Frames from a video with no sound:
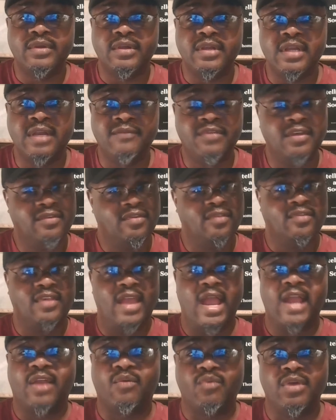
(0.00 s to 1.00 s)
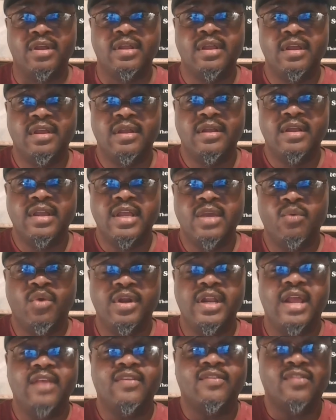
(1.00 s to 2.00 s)
if this is accurate,
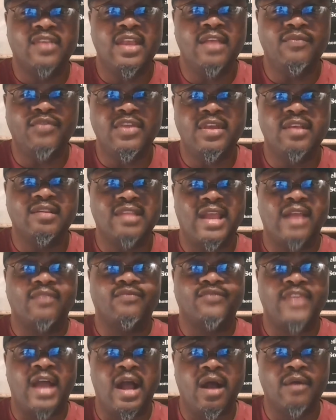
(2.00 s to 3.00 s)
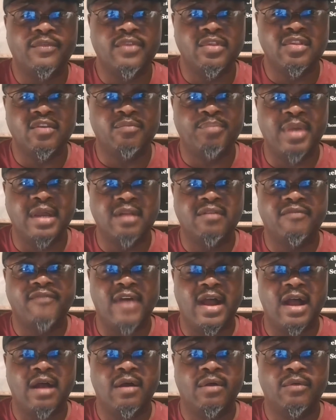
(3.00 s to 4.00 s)
when they see things like thousands of
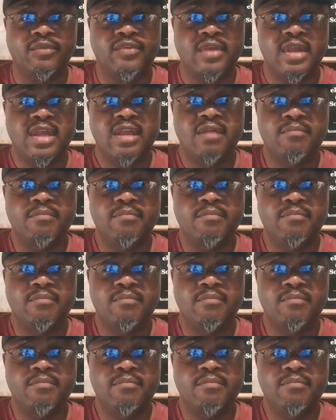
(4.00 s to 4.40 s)
pedophiles